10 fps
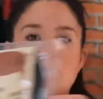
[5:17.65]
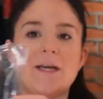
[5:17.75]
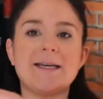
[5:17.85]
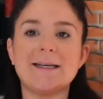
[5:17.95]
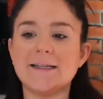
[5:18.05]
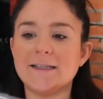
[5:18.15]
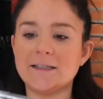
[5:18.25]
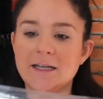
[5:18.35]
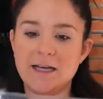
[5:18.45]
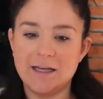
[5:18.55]

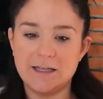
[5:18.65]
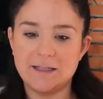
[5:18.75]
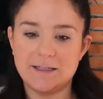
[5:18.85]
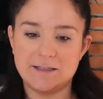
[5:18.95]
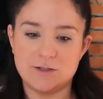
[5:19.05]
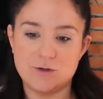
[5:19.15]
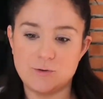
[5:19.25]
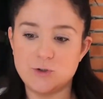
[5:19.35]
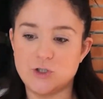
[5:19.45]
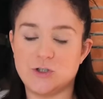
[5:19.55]
bacon It is
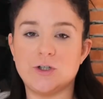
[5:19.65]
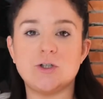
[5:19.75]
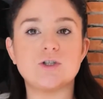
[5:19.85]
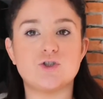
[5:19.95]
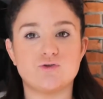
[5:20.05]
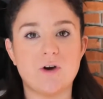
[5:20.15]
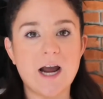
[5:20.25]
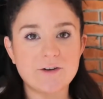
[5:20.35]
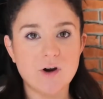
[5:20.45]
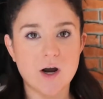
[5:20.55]
no sugar,
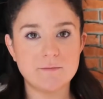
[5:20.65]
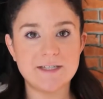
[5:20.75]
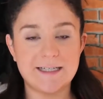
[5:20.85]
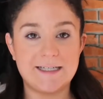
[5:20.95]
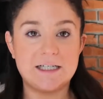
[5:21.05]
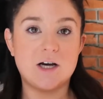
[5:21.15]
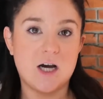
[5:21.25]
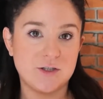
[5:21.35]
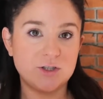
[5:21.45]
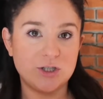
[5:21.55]
dry rubbed, and
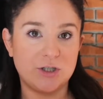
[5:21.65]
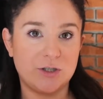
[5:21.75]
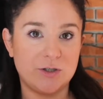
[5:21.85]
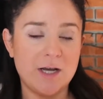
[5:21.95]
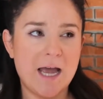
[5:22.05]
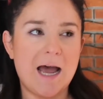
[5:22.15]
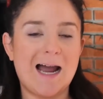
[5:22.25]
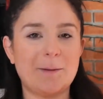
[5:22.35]
uncured. I